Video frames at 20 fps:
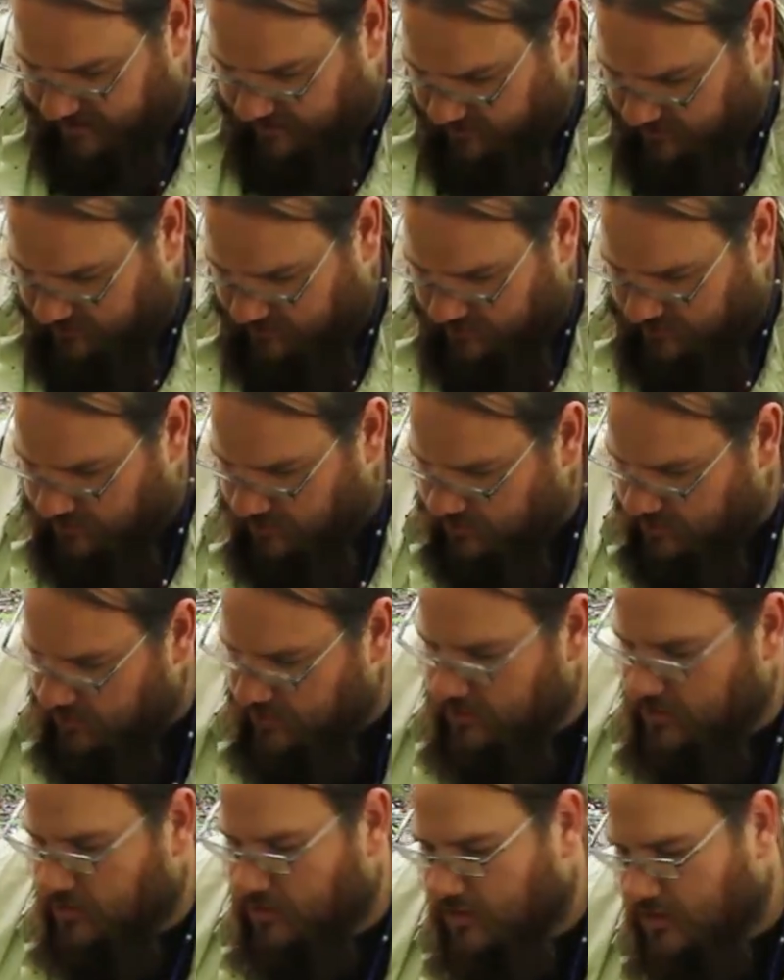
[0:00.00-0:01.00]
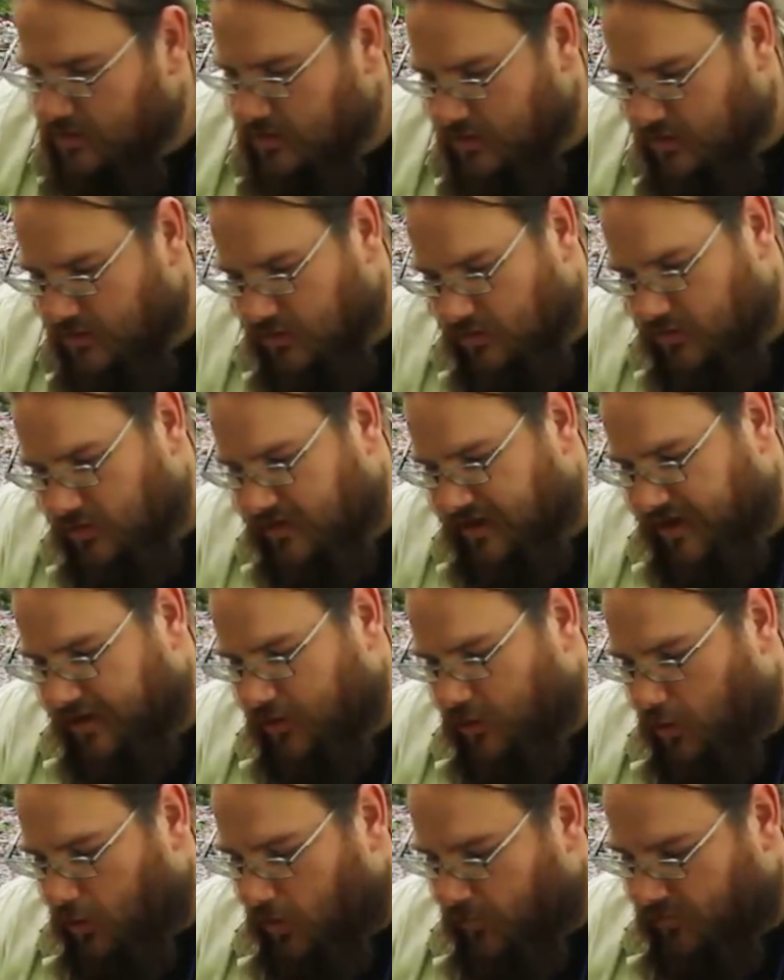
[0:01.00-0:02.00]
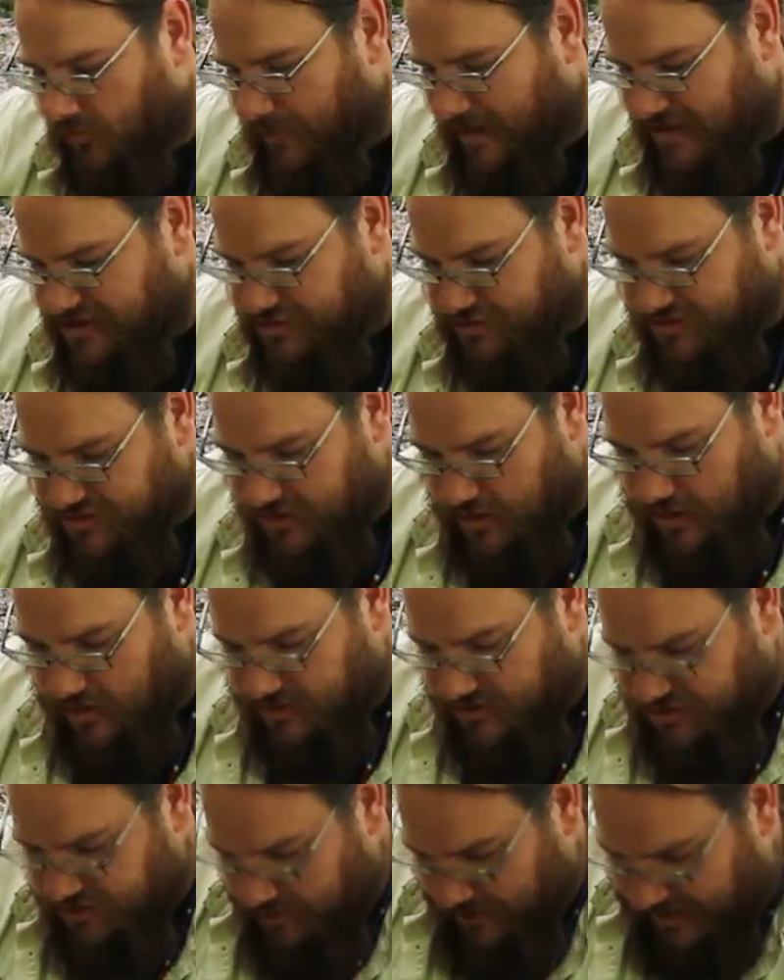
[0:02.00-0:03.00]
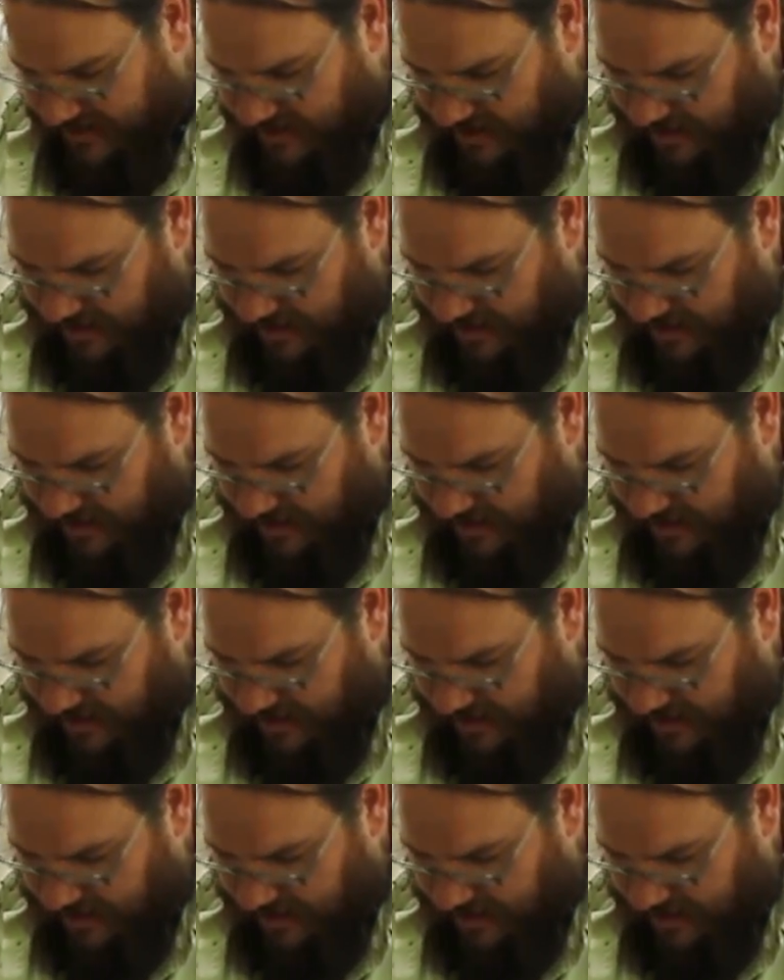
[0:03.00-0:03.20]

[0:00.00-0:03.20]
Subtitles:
it, looking it over, making sure there's not too many